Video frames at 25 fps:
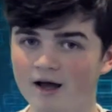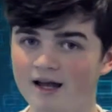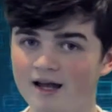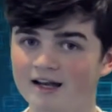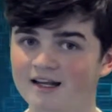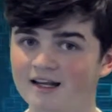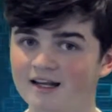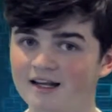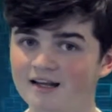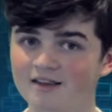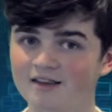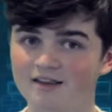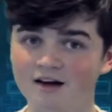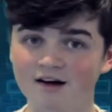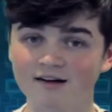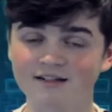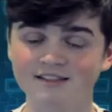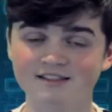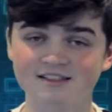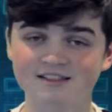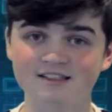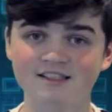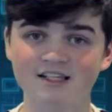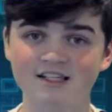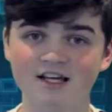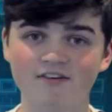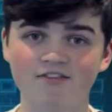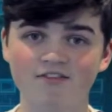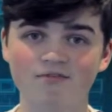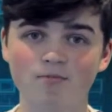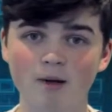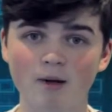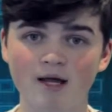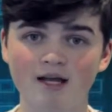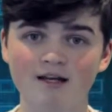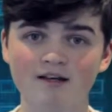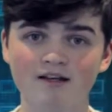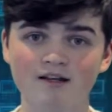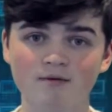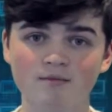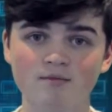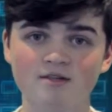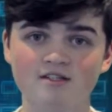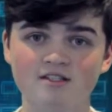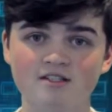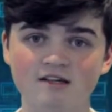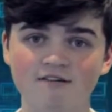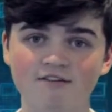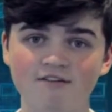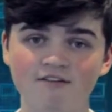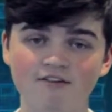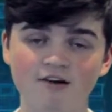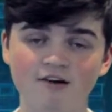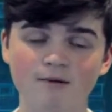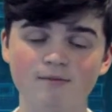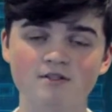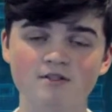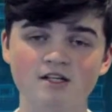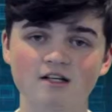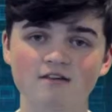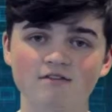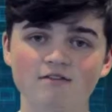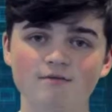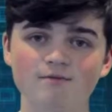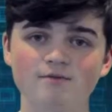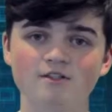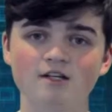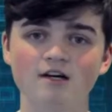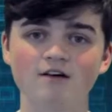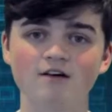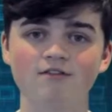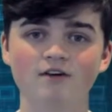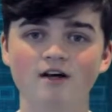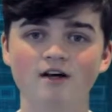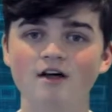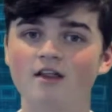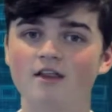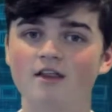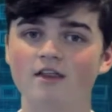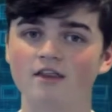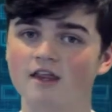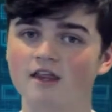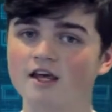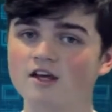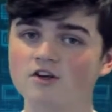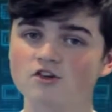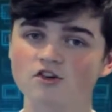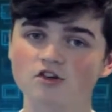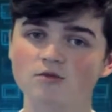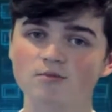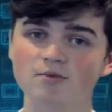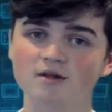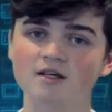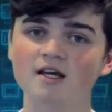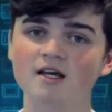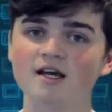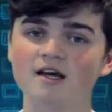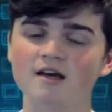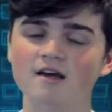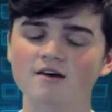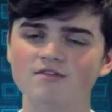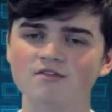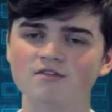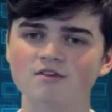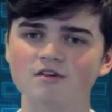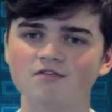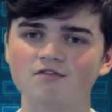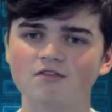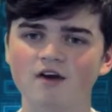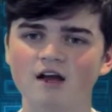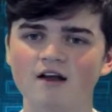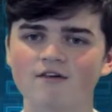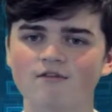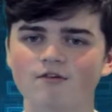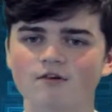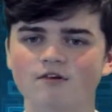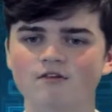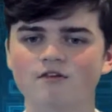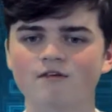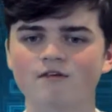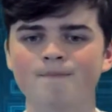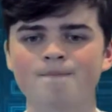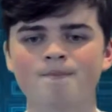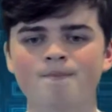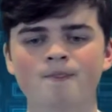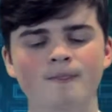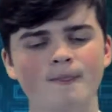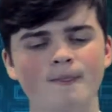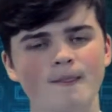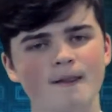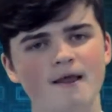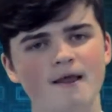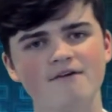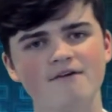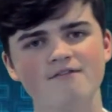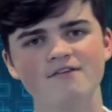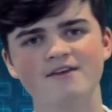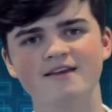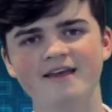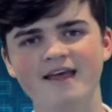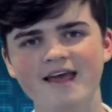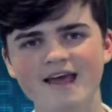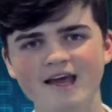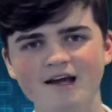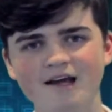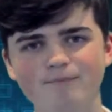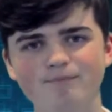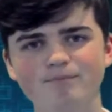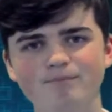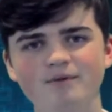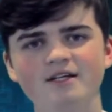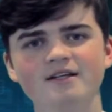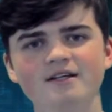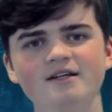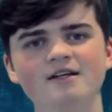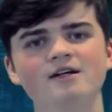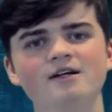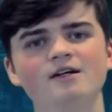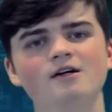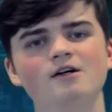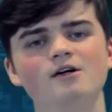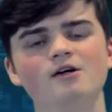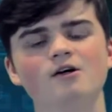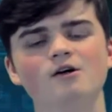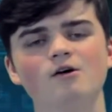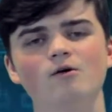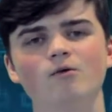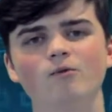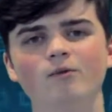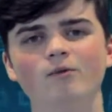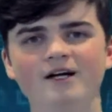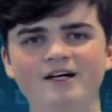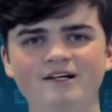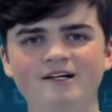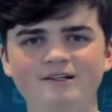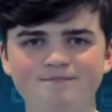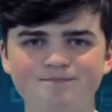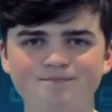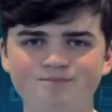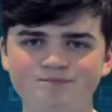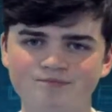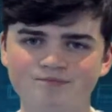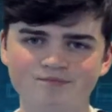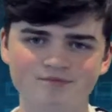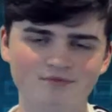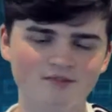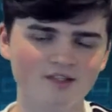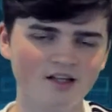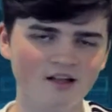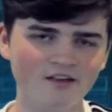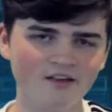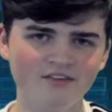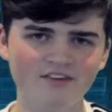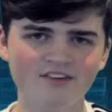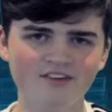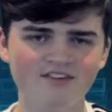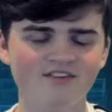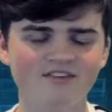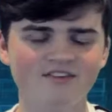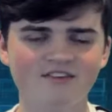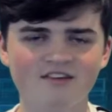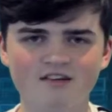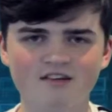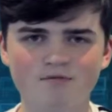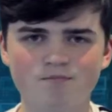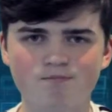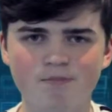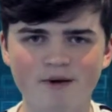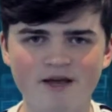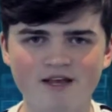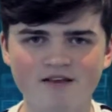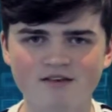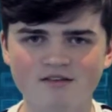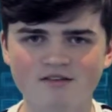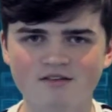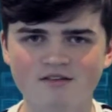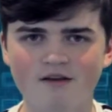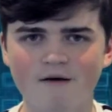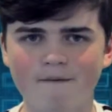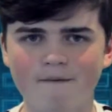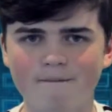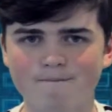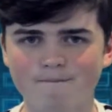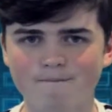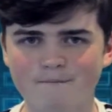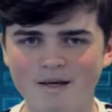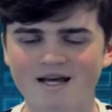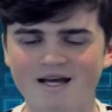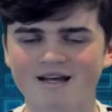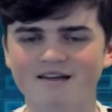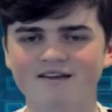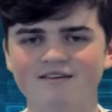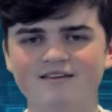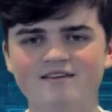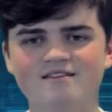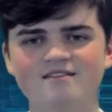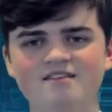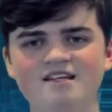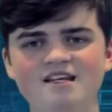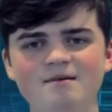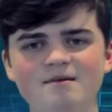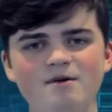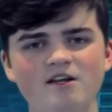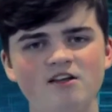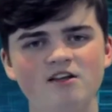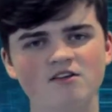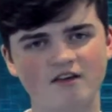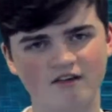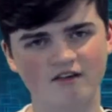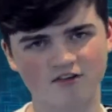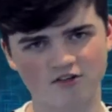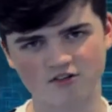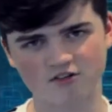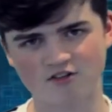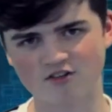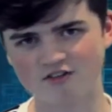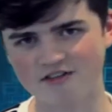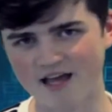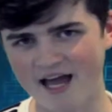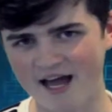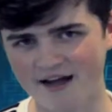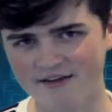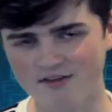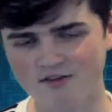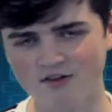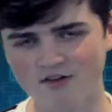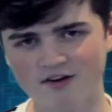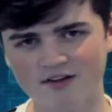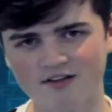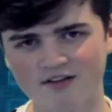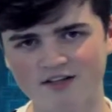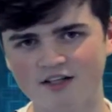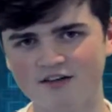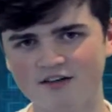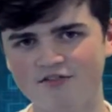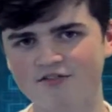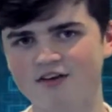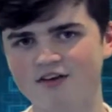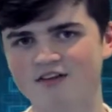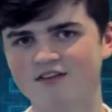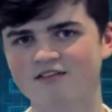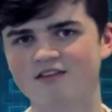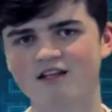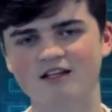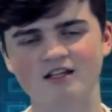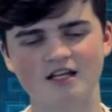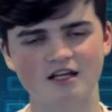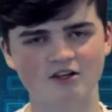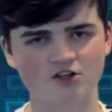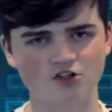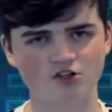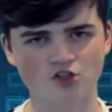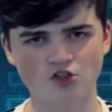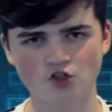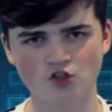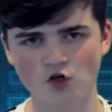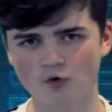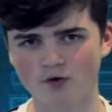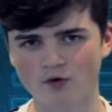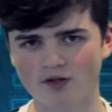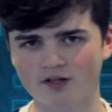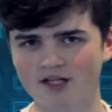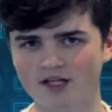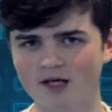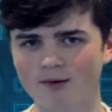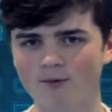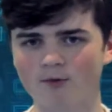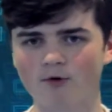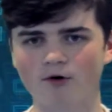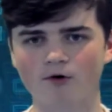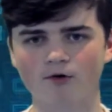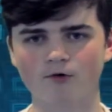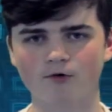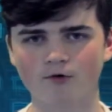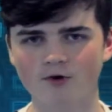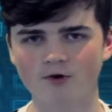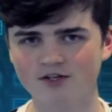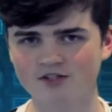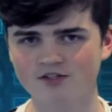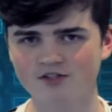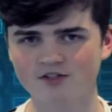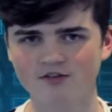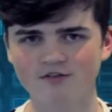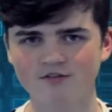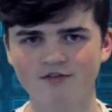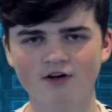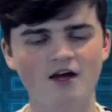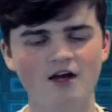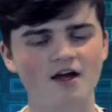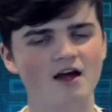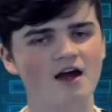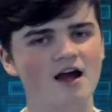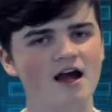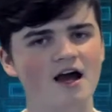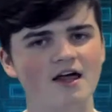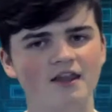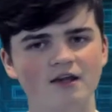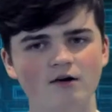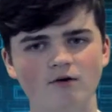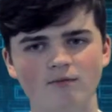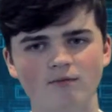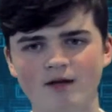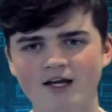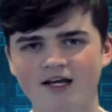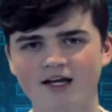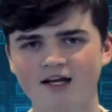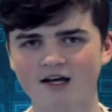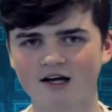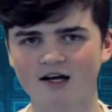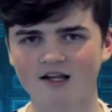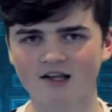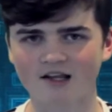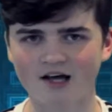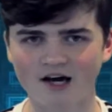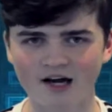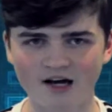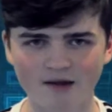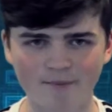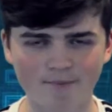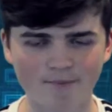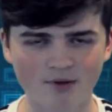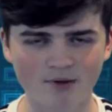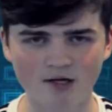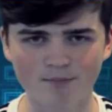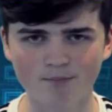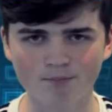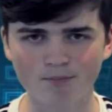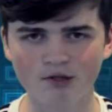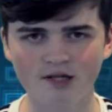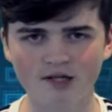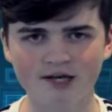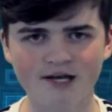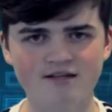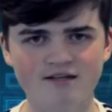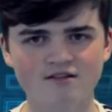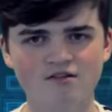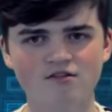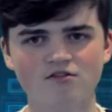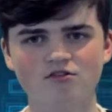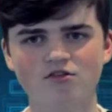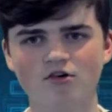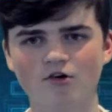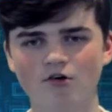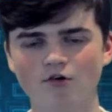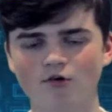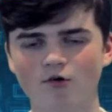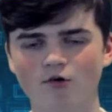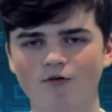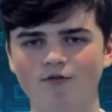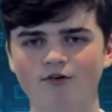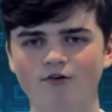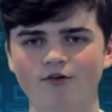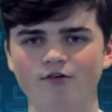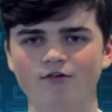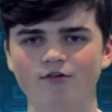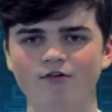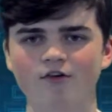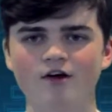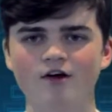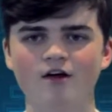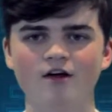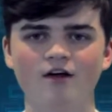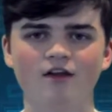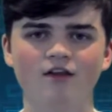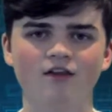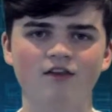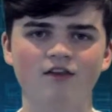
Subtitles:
And honestly, if Peyton can be 75% of himself, they should be AFC favorites. If he can't be, well, this is his best bet. This team is stacked on defense, and they showed it. They were aggressive, and they were making a lot of big plays and turnovers.